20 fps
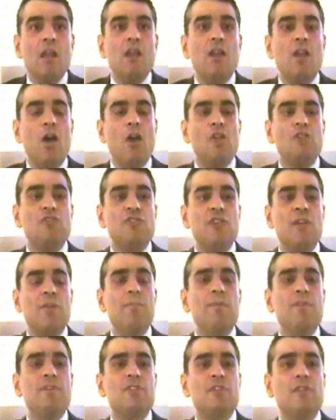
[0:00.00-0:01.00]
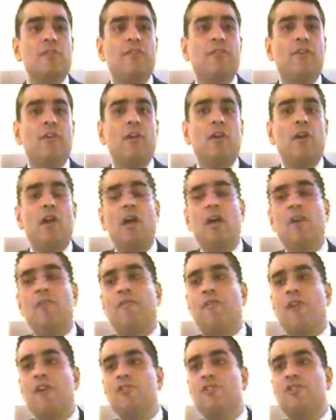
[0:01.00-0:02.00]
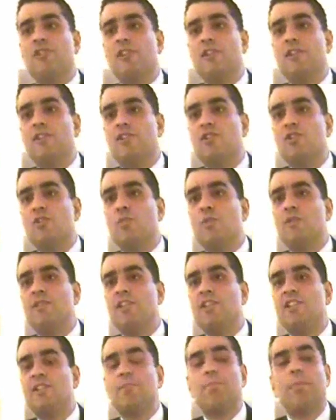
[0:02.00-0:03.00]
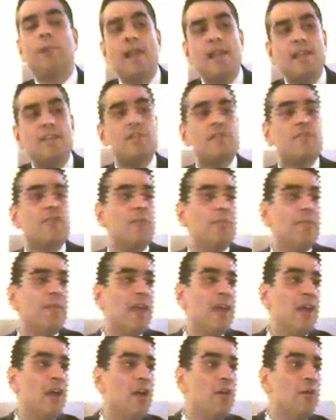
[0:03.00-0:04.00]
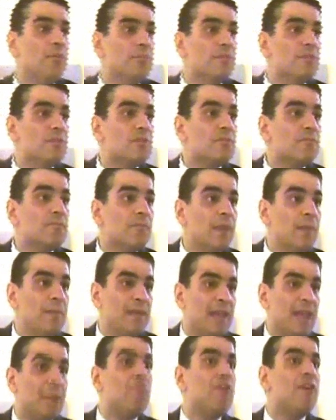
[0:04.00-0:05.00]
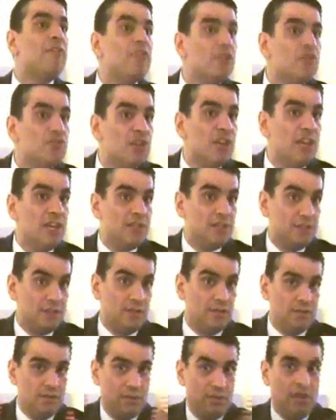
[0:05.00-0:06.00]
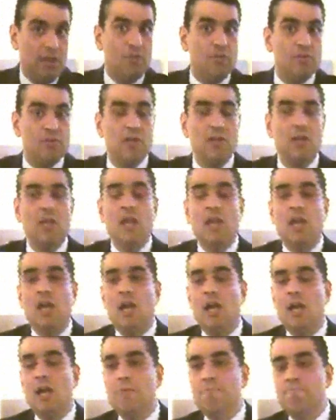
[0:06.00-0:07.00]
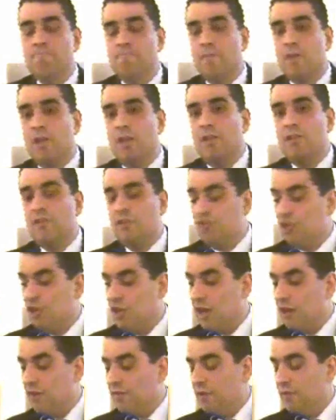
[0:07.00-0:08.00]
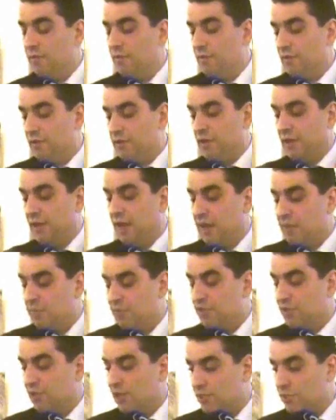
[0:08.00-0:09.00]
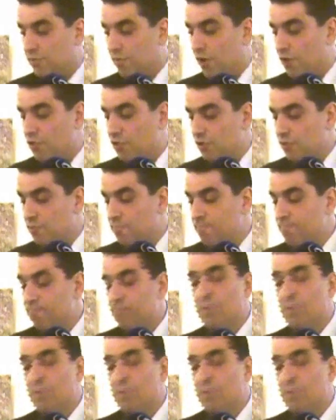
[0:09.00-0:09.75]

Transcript: Large numbers of French citizens were displaced from their homes. They became refugees, to use the layman's expression.